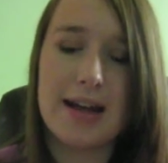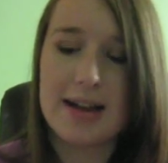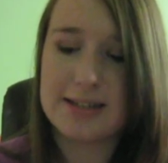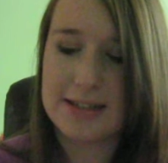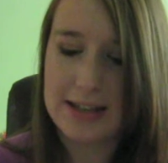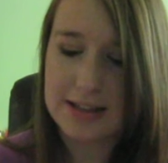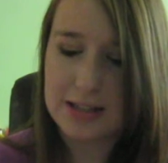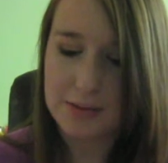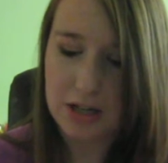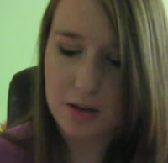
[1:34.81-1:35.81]
And I didn't get
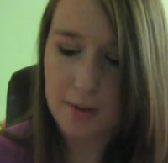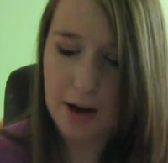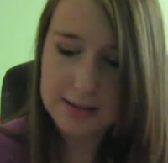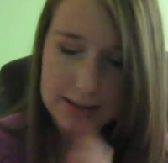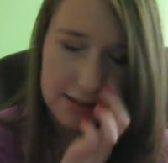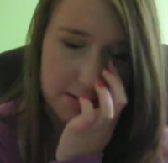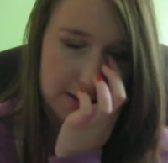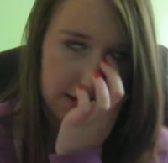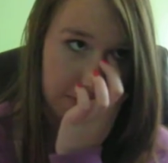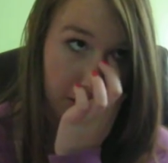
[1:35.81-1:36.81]
this one in a box, and they're the
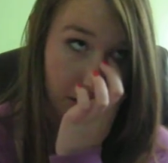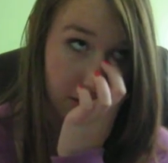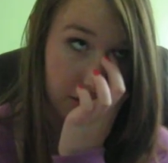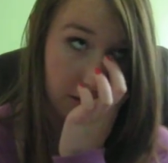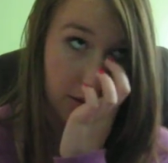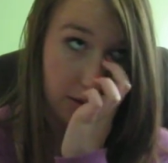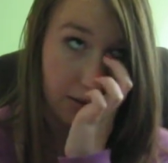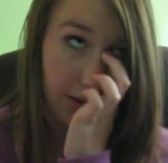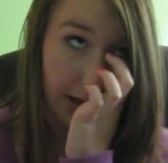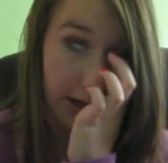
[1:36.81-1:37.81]
same bottles,
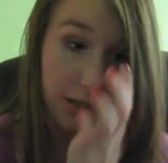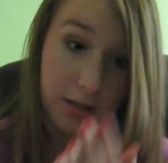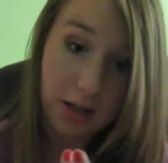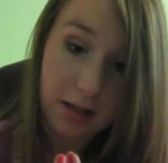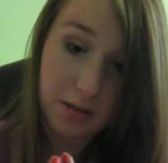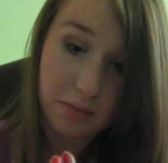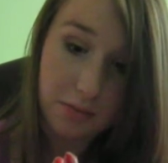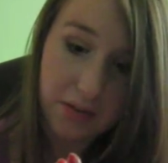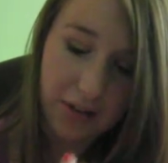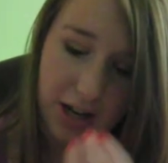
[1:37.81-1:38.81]
so I kind of just thought this one
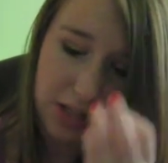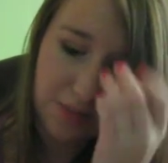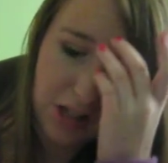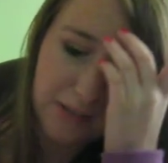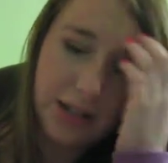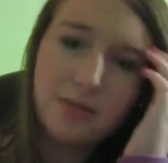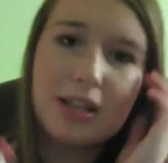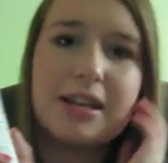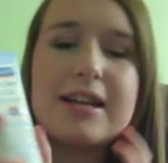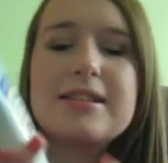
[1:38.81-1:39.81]
was for your face, but I don't
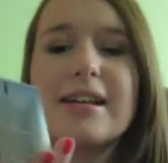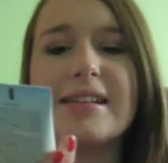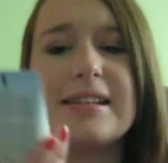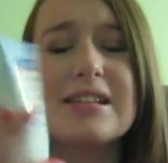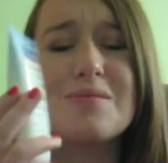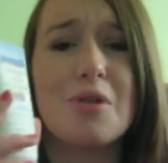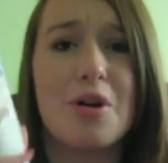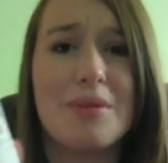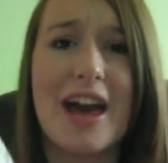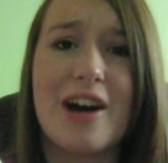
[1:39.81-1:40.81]
think it is, and I think this
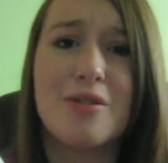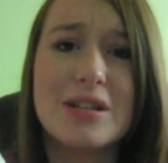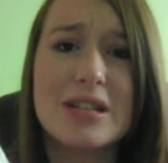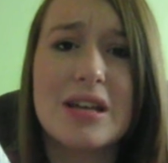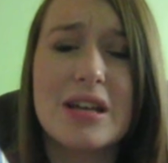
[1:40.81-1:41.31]
broke me out,